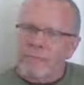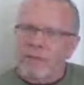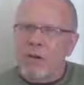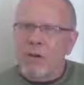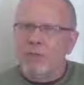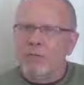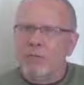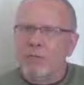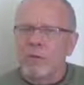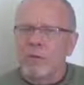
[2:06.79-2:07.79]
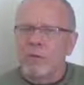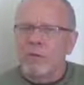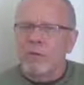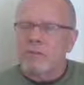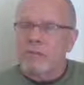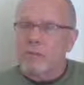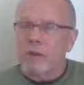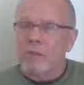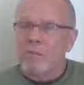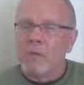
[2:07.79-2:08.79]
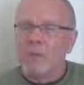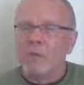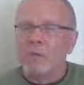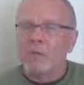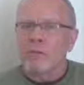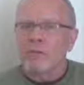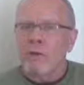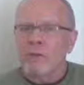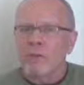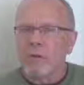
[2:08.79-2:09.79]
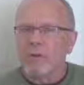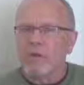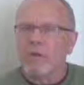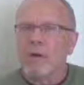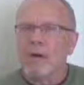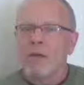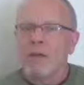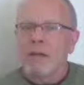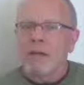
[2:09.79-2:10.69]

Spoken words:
The cost of doing this is quite minimal, it's just $5 a month,